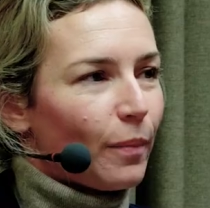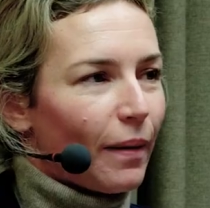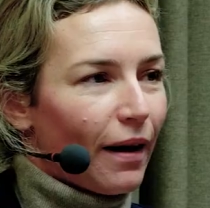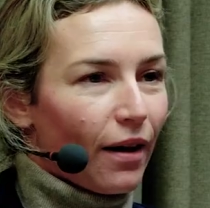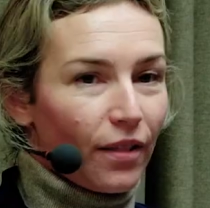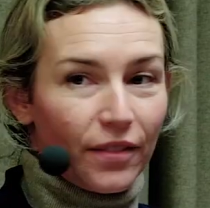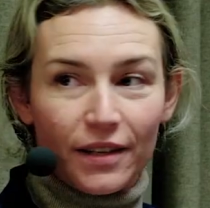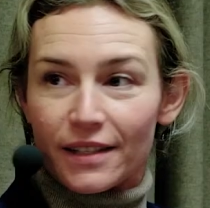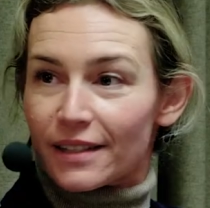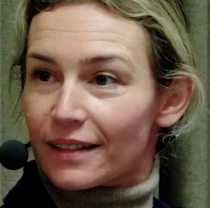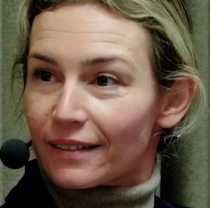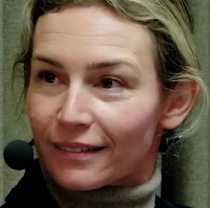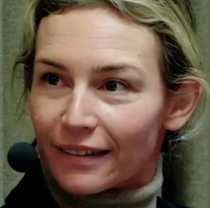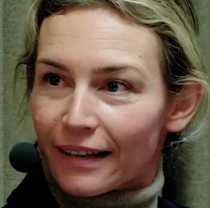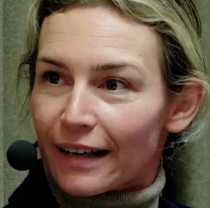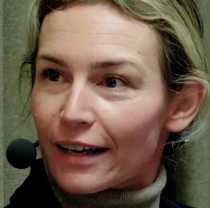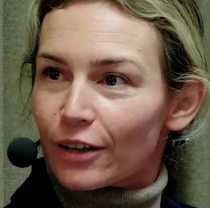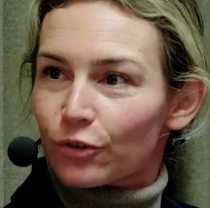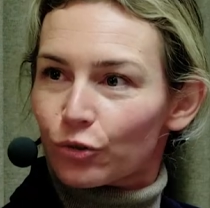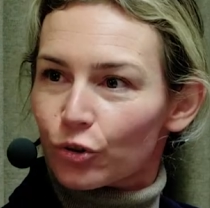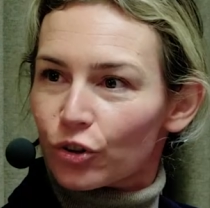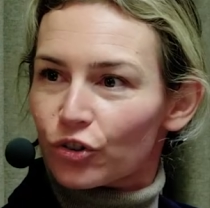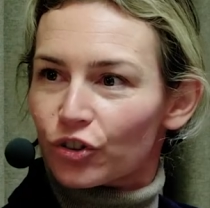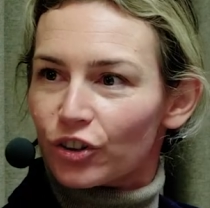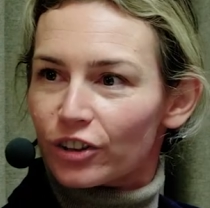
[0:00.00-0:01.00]
about this
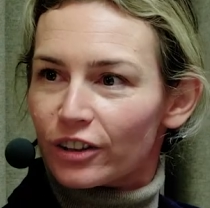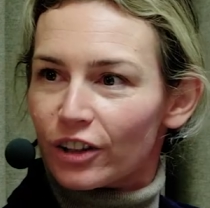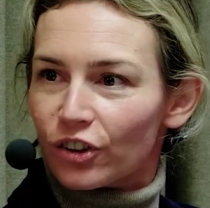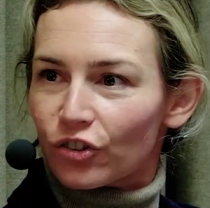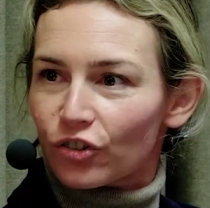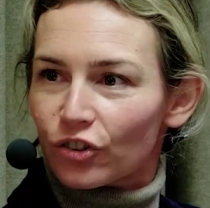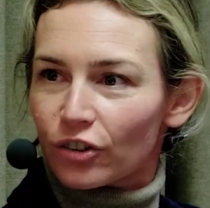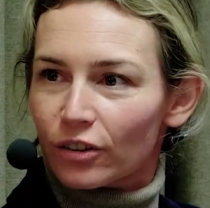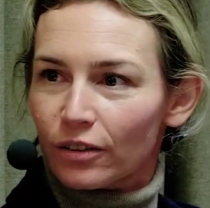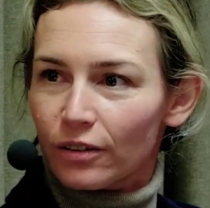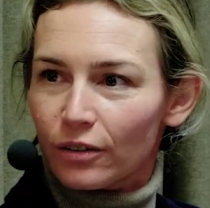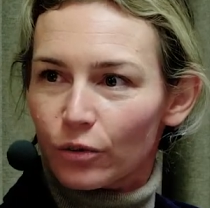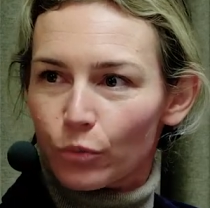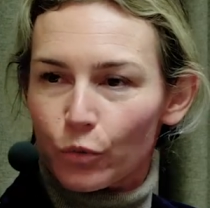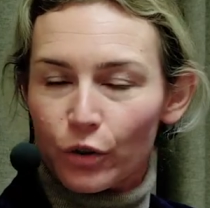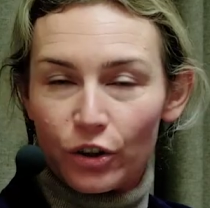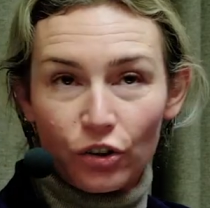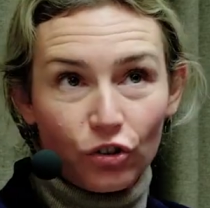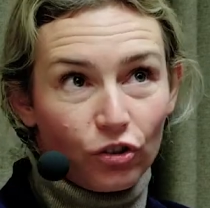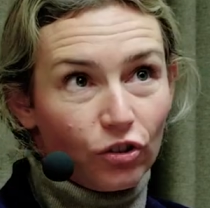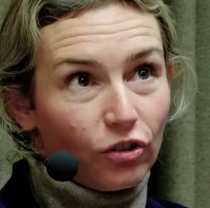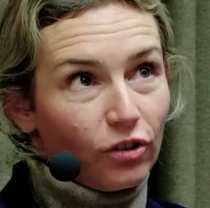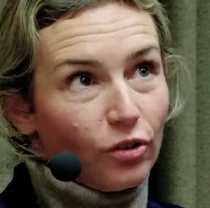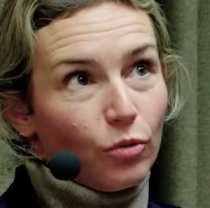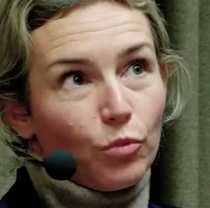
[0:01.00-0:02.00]
intellectual tradition,
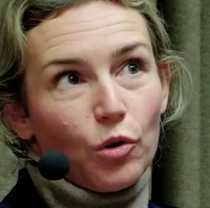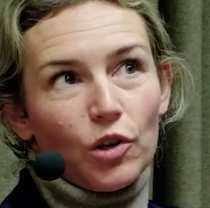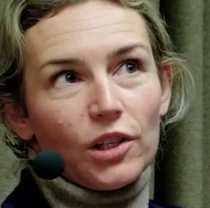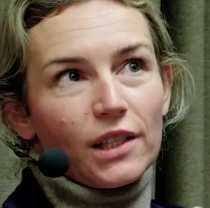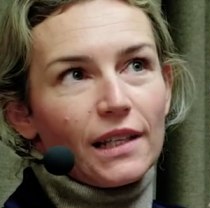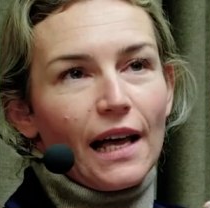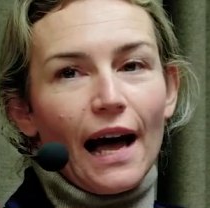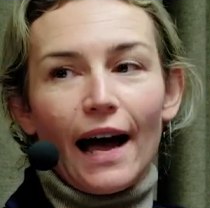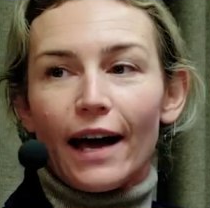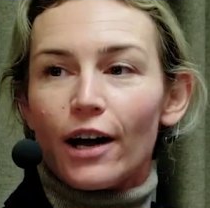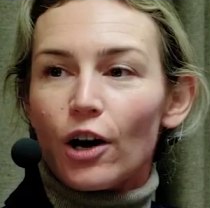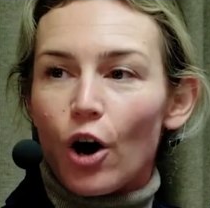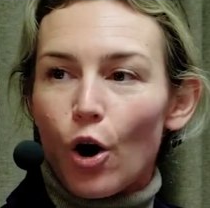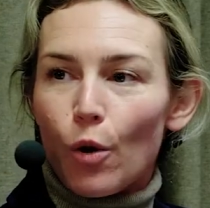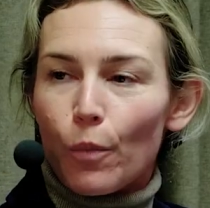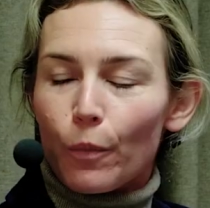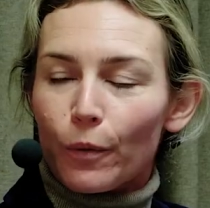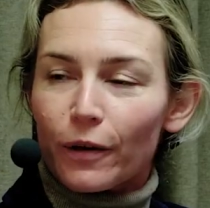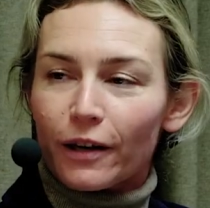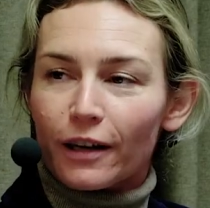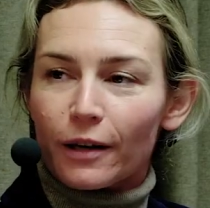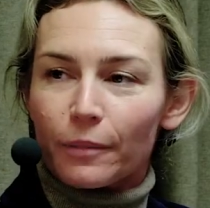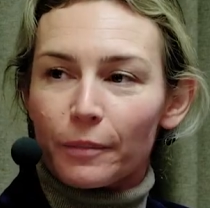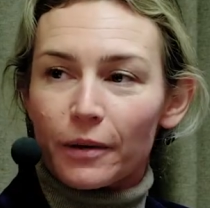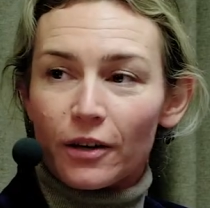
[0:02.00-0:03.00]
which was
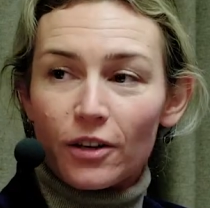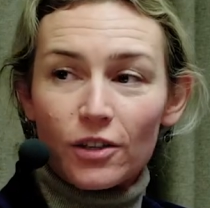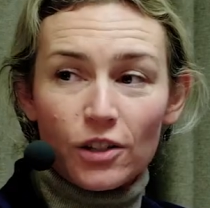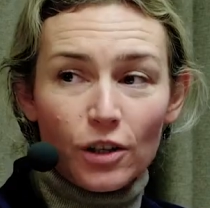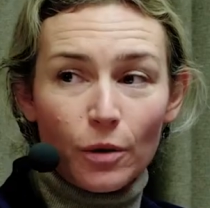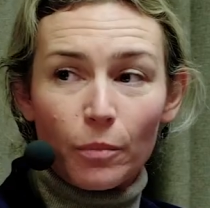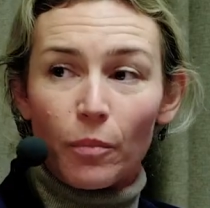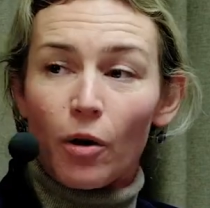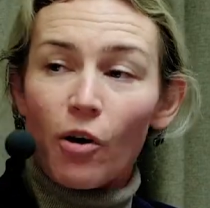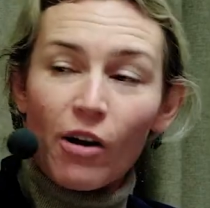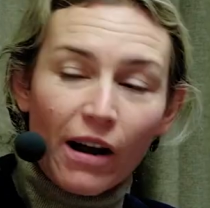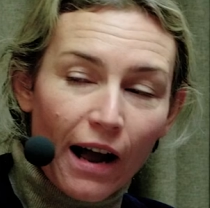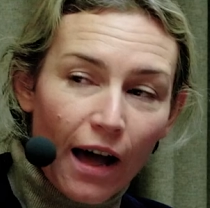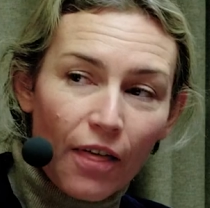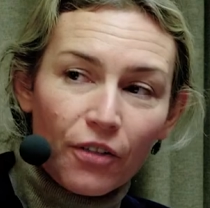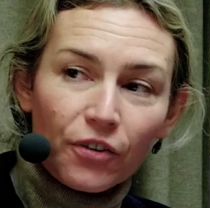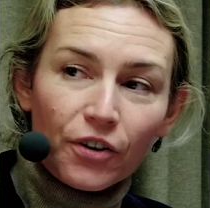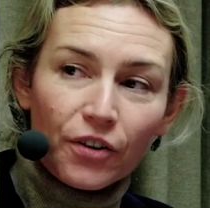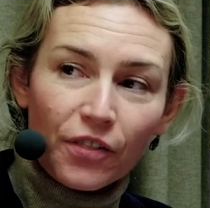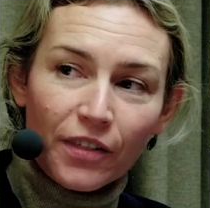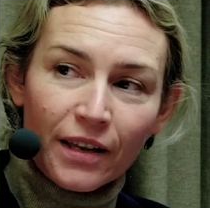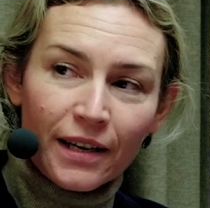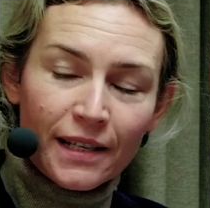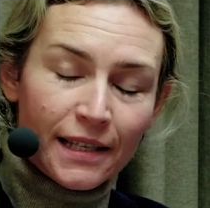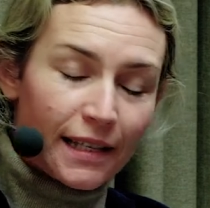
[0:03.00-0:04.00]
eye-opening because, among other
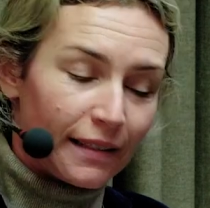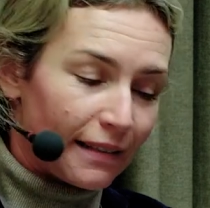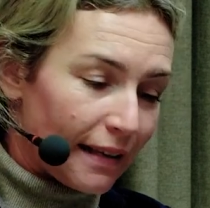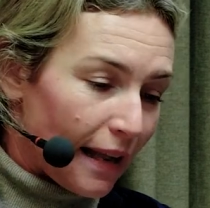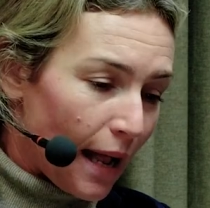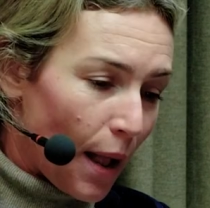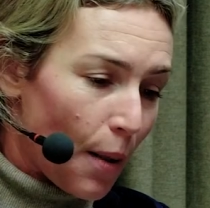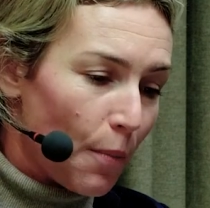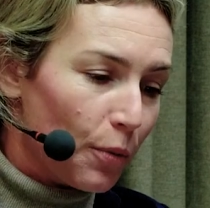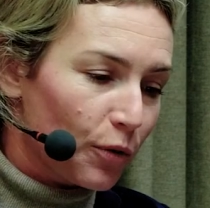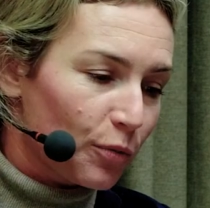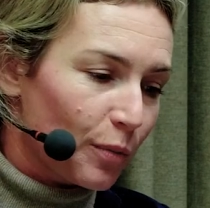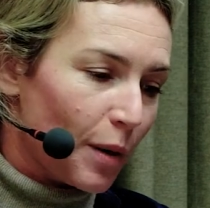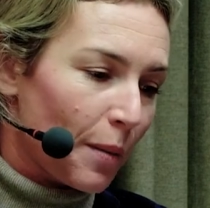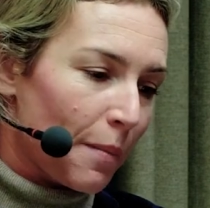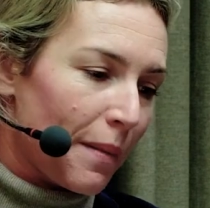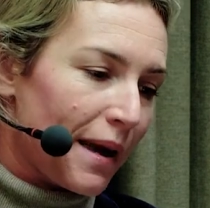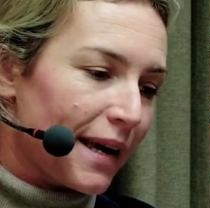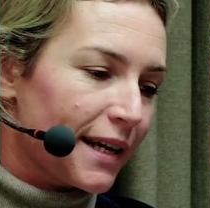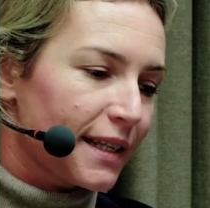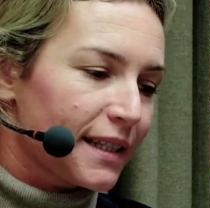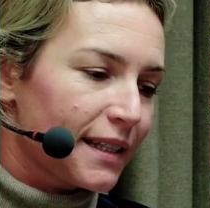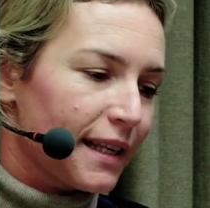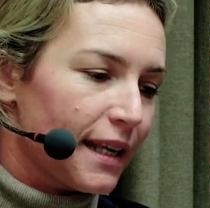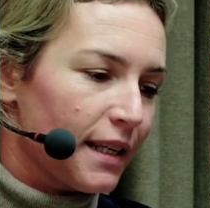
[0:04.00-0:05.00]
things, it helped me
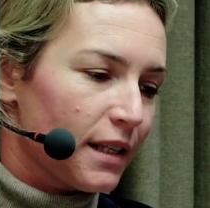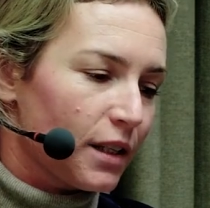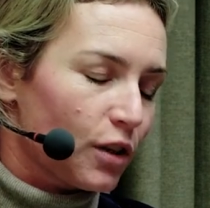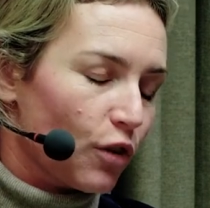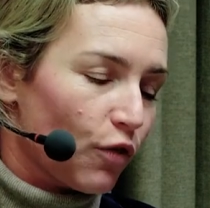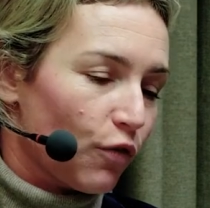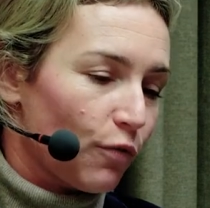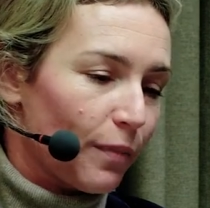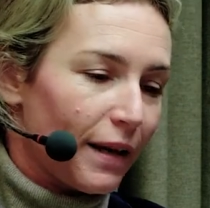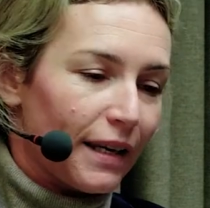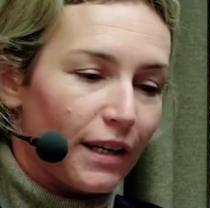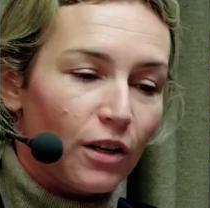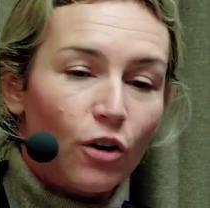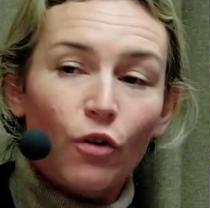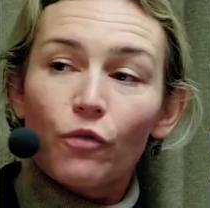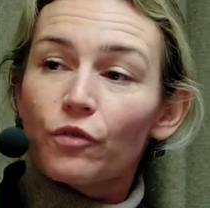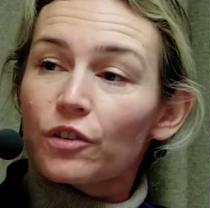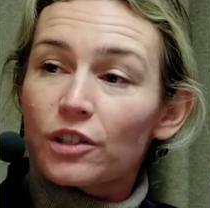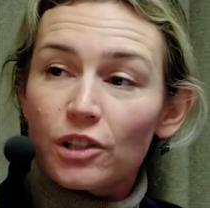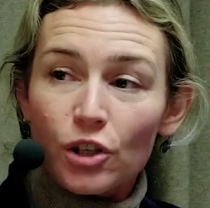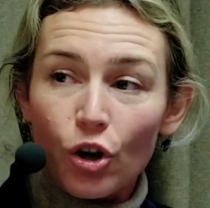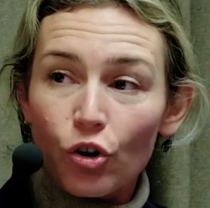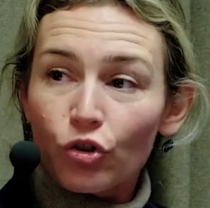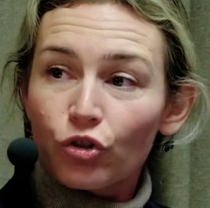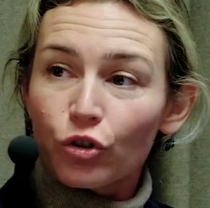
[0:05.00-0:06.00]
make sense of many of the
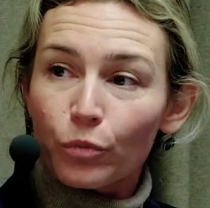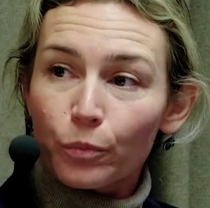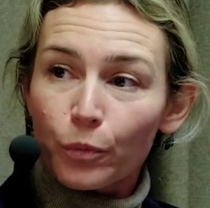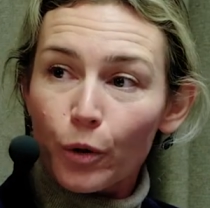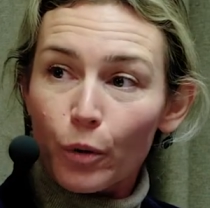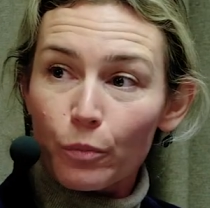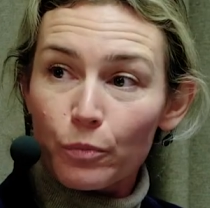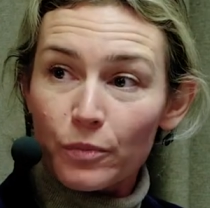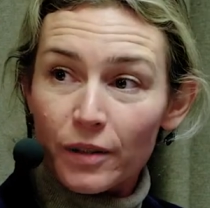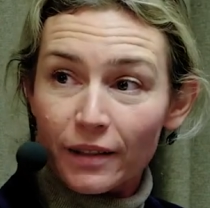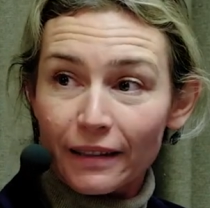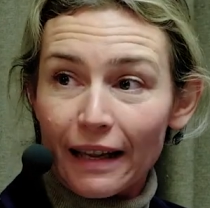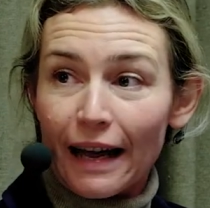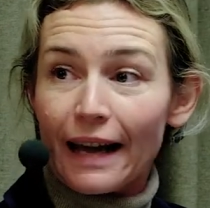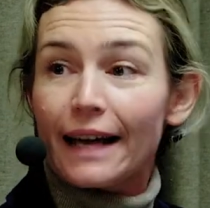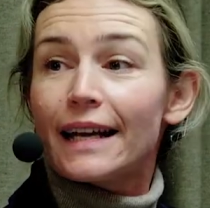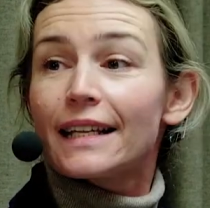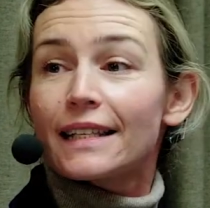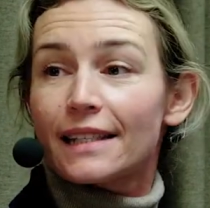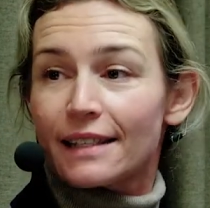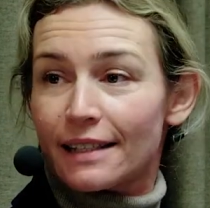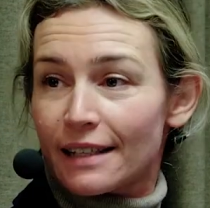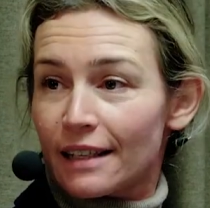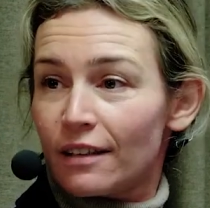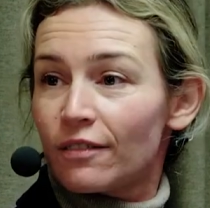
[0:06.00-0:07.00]
social problems that I
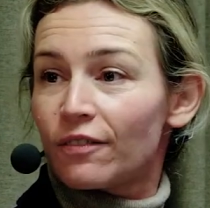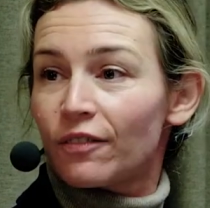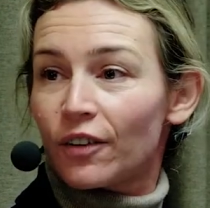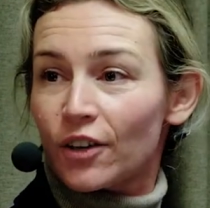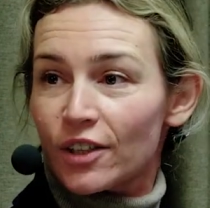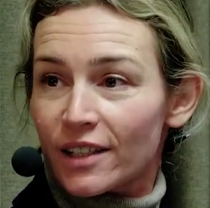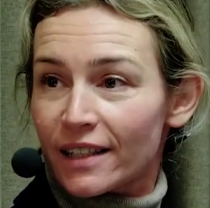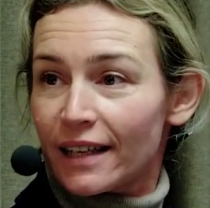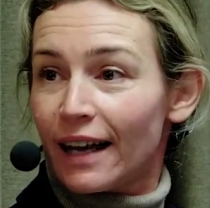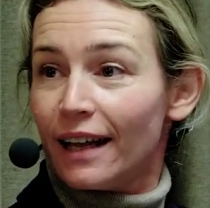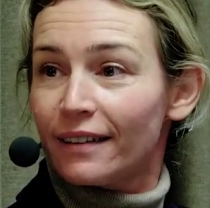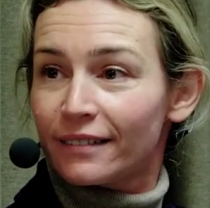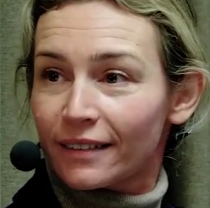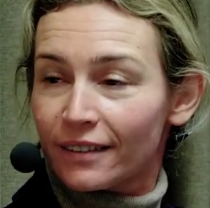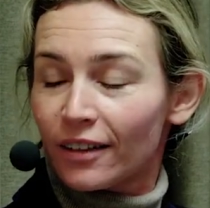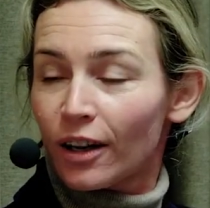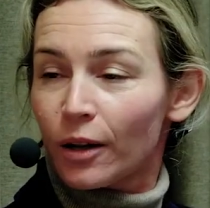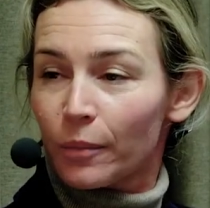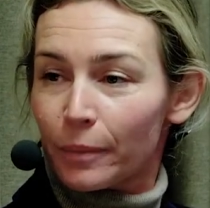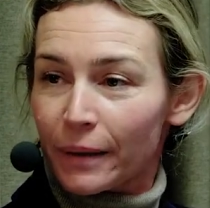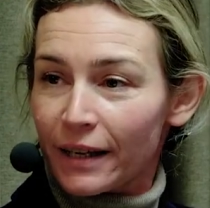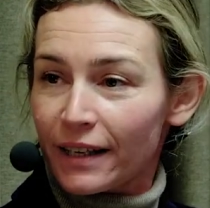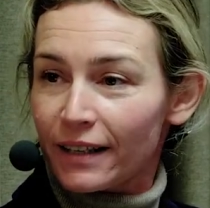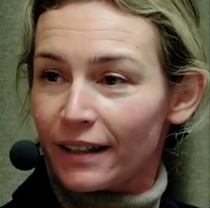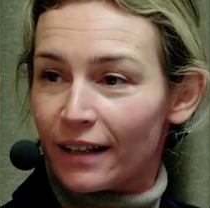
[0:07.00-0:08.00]
had seen firsthand in
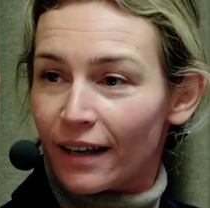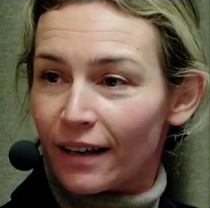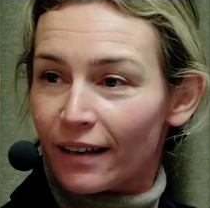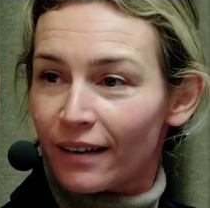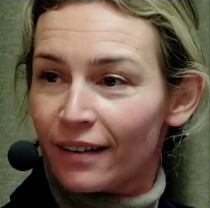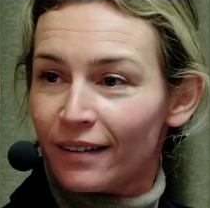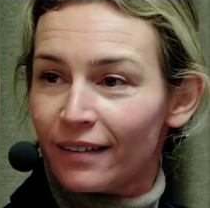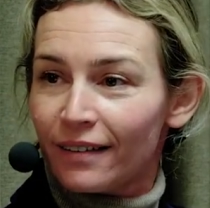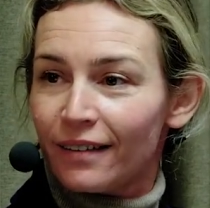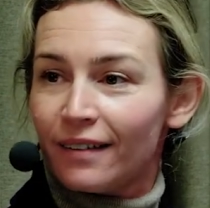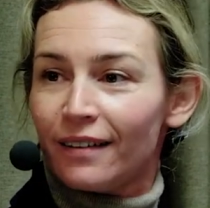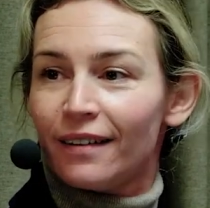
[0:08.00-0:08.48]
Albania.